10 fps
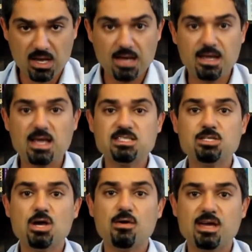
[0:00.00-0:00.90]
An
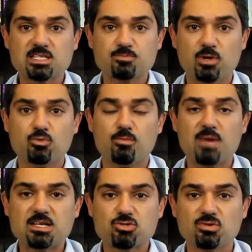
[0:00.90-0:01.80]
SEO expert will
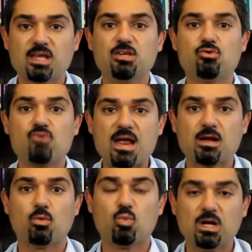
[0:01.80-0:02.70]
make sure that you
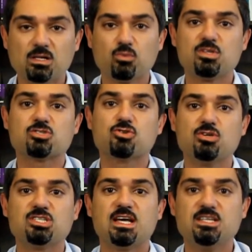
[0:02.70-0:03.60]
rank well with
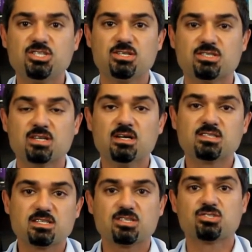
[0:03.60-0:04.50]
search engines
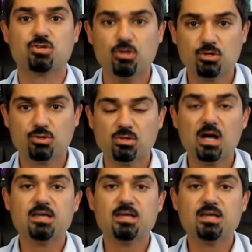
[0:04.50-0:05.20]
such as Google,